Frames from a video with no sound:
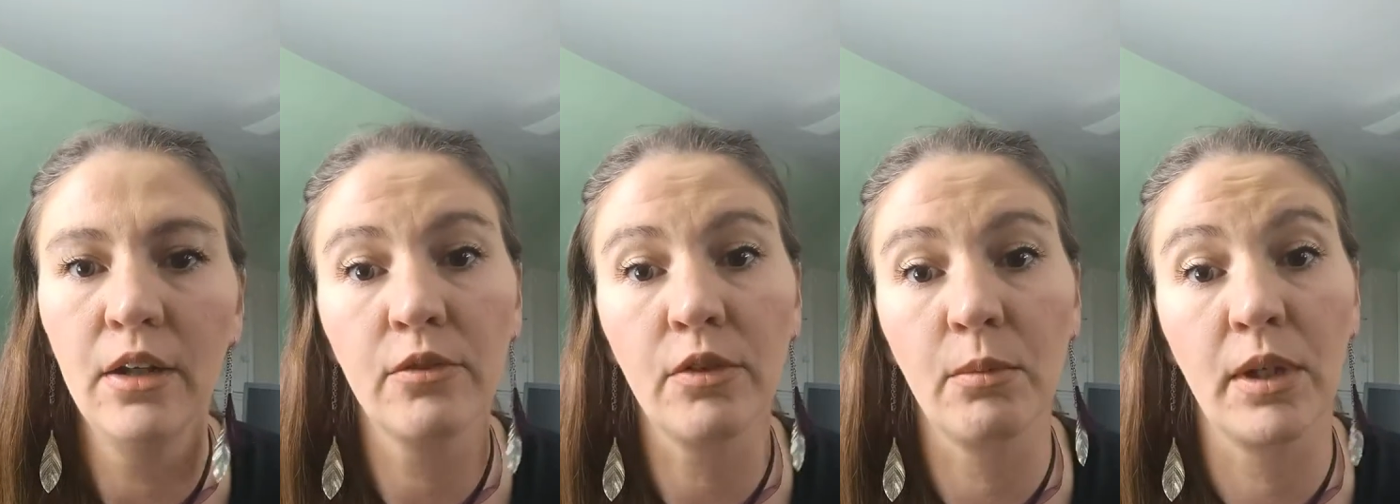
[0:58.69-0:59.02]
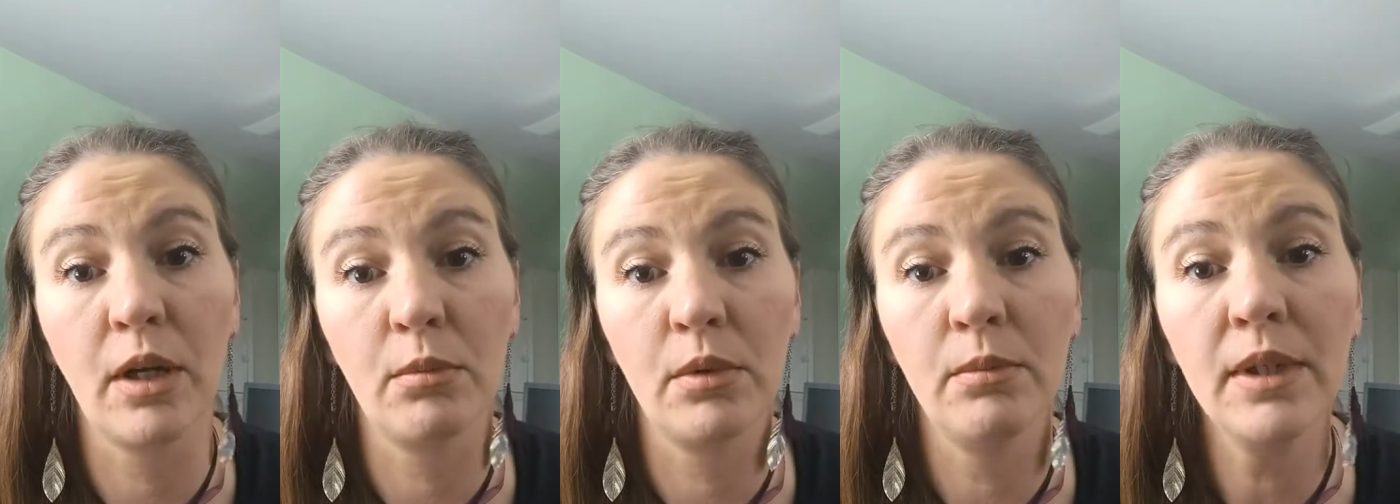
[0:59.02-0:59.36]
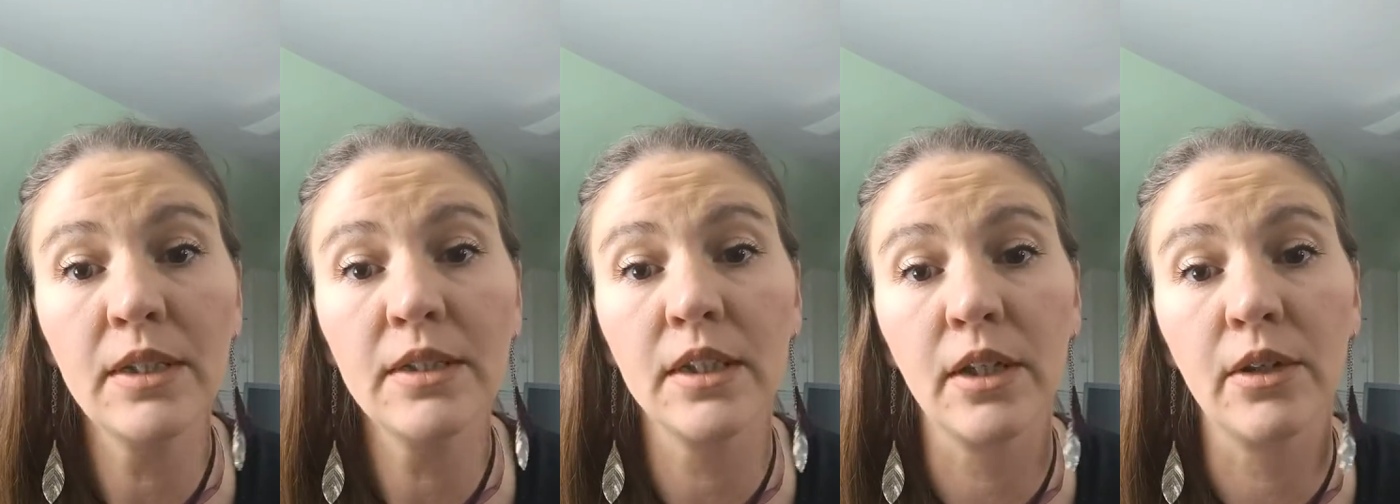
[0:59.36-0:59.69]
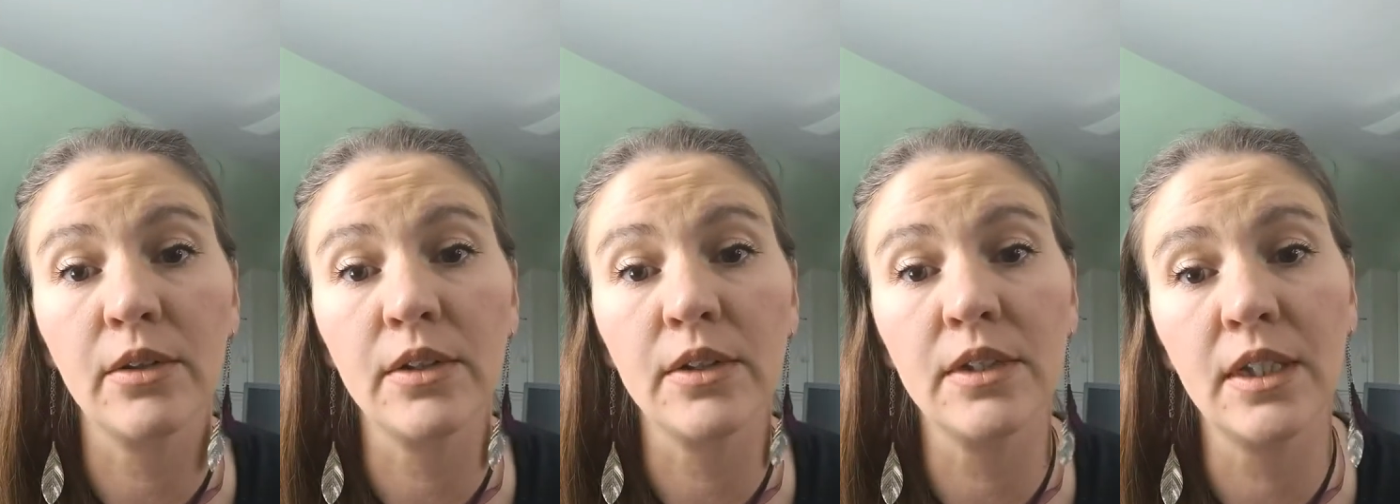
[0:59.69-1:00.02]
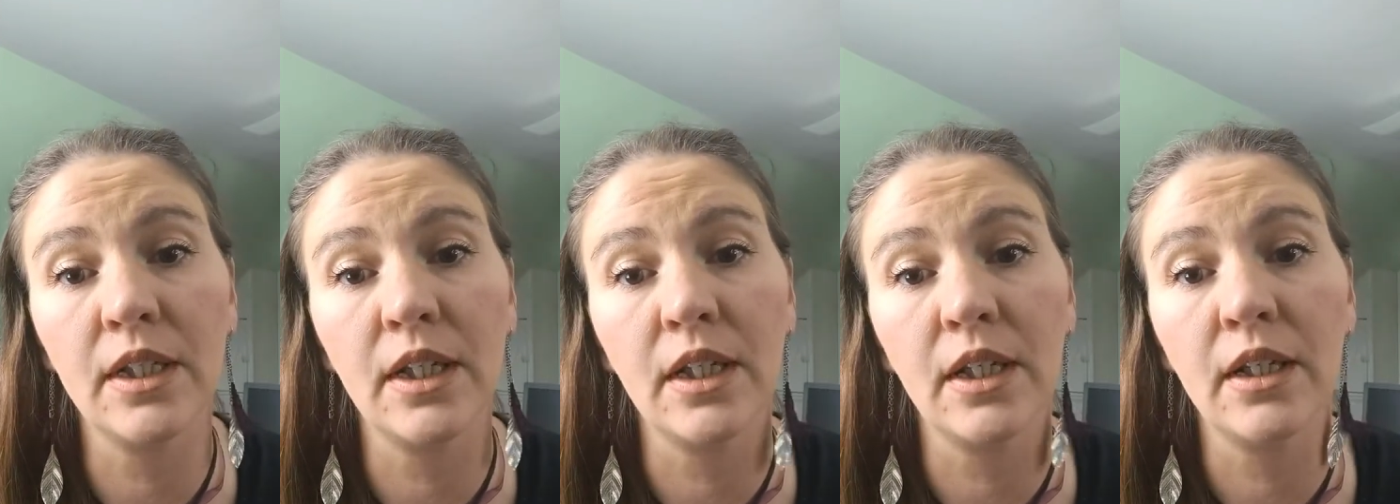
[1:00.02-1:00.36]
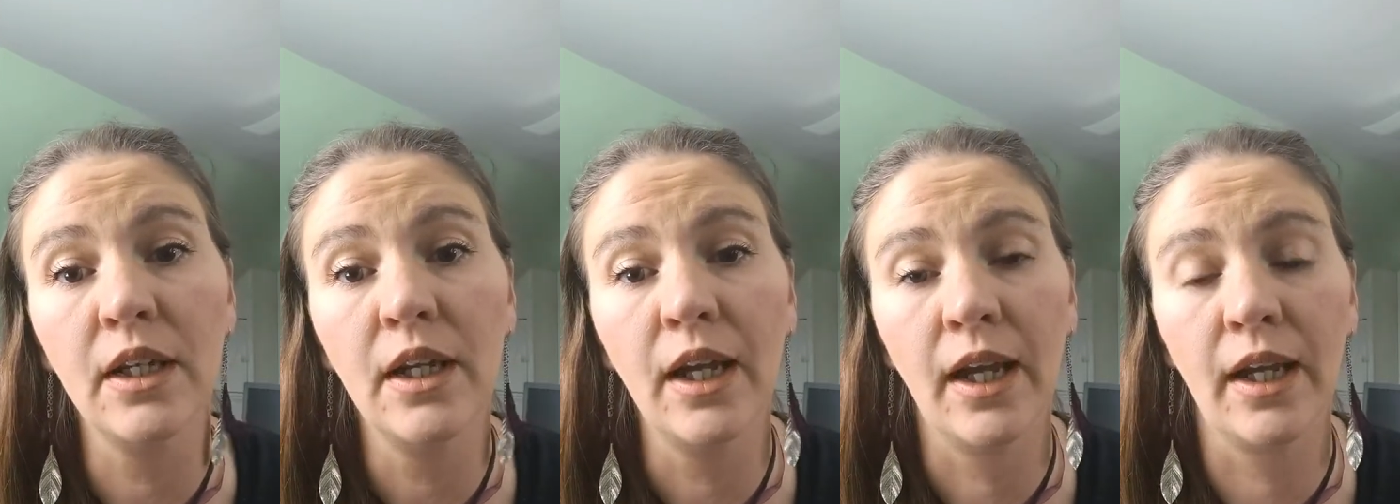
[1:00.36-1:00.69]
from a couple months ago to see
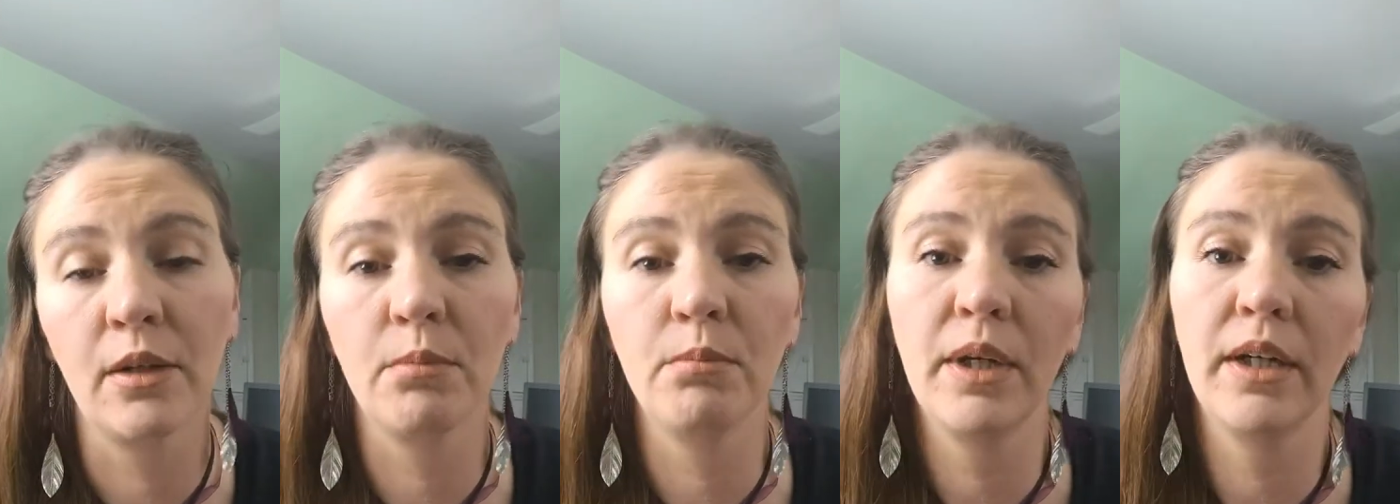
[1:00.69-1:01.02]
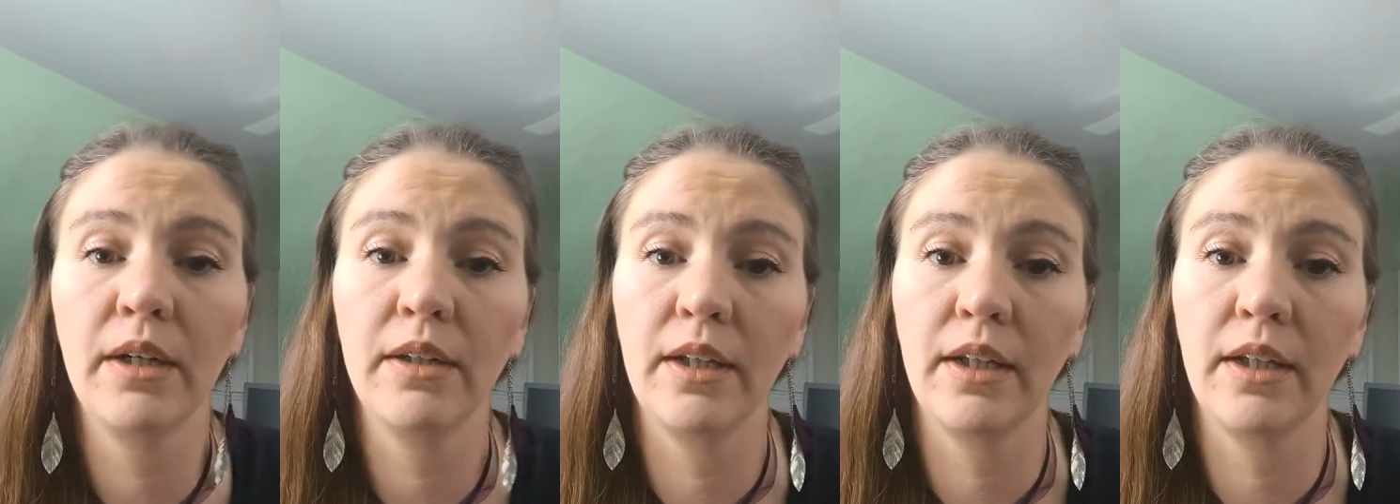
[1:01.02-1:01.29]
and compare